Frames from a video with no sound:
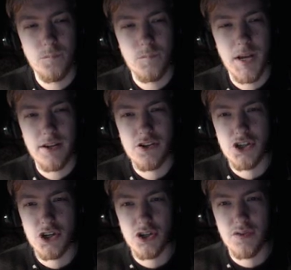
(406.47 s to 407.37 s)
make it
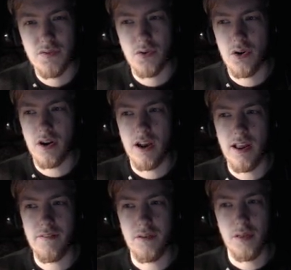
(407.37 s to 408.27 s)
search for a
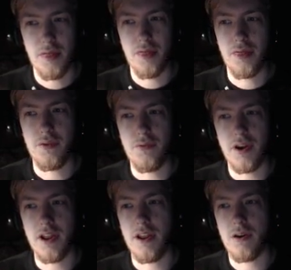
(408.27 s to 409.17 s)
level
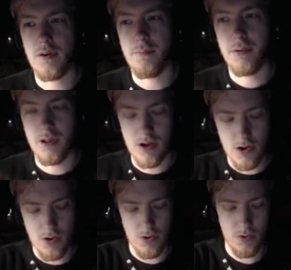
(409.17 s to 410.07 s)
3 or
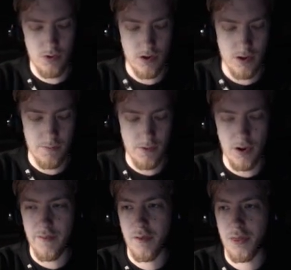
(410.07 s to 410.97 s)
below. No,
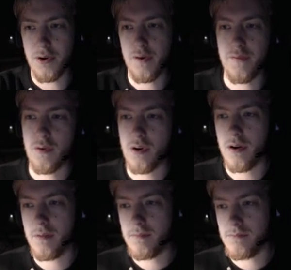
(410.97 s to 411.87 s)
level 3 or
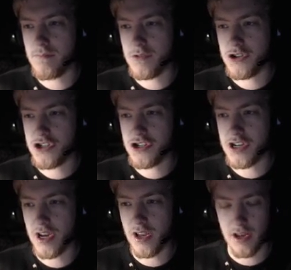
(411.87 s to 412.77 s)
4
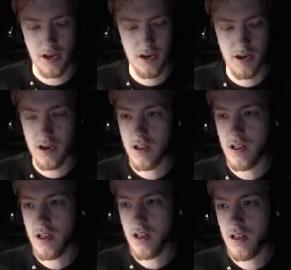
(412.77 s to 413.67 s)
machine.
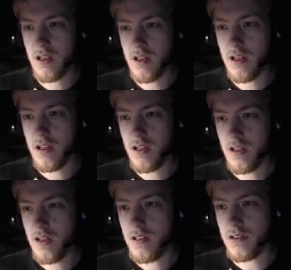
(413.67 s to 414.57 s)

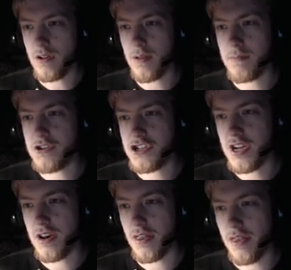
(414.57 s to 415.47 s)
No, not
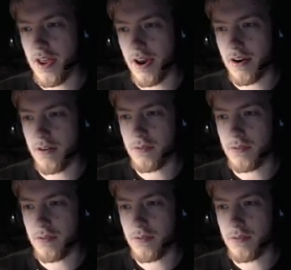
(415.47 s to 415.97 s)
machine there.